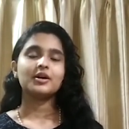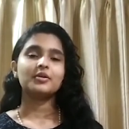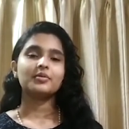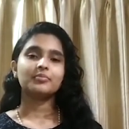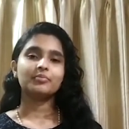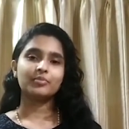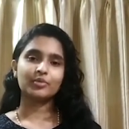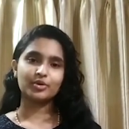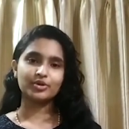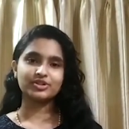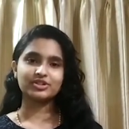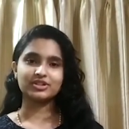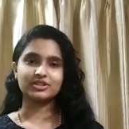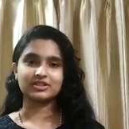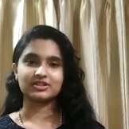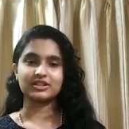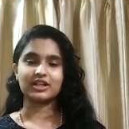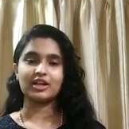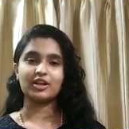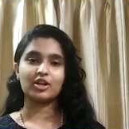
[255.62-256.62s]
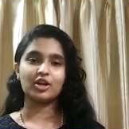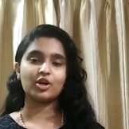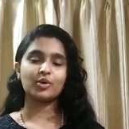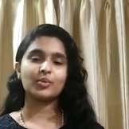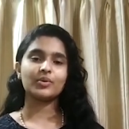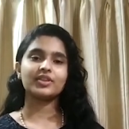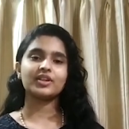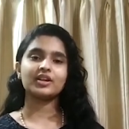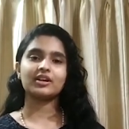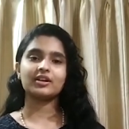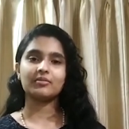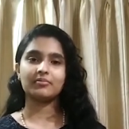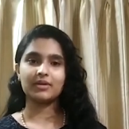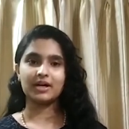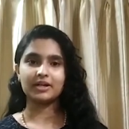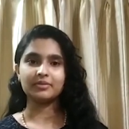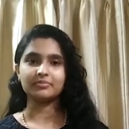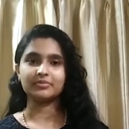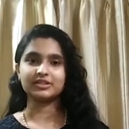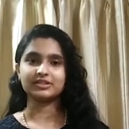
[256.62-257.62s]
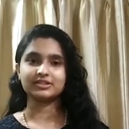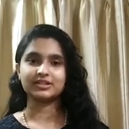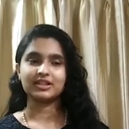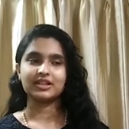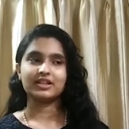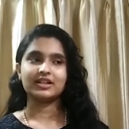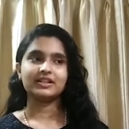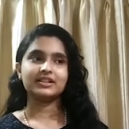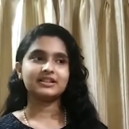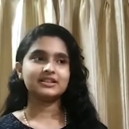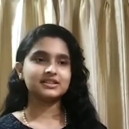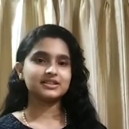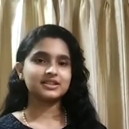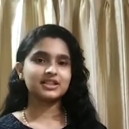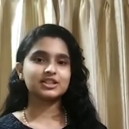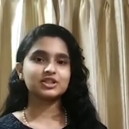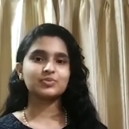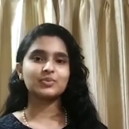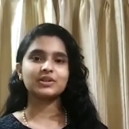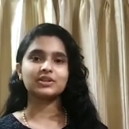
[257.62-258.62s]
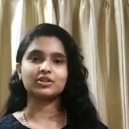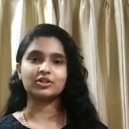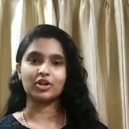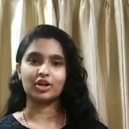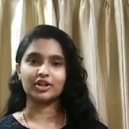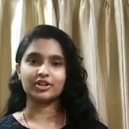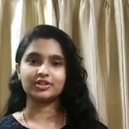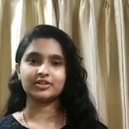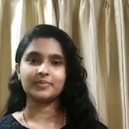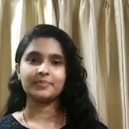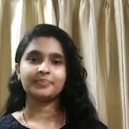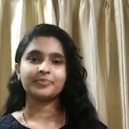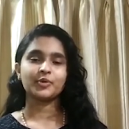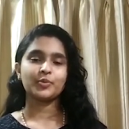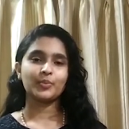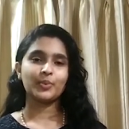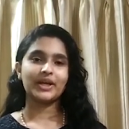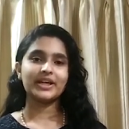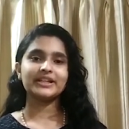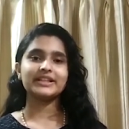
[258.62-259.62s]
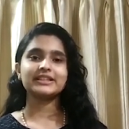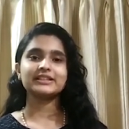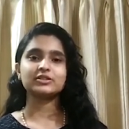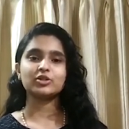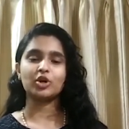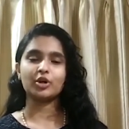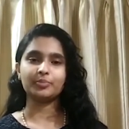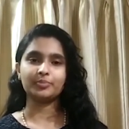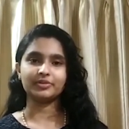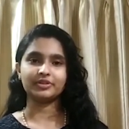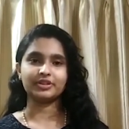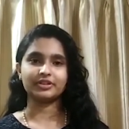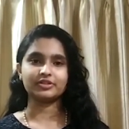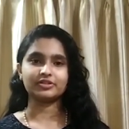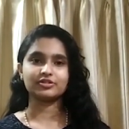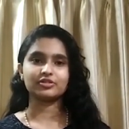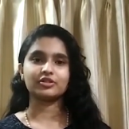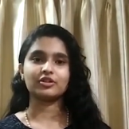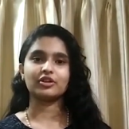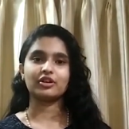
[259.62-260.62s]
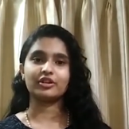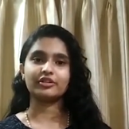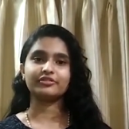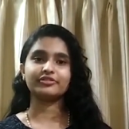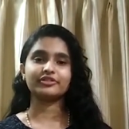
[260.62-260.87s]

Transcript: Moses, along with the commandments, discussed with God various opponents of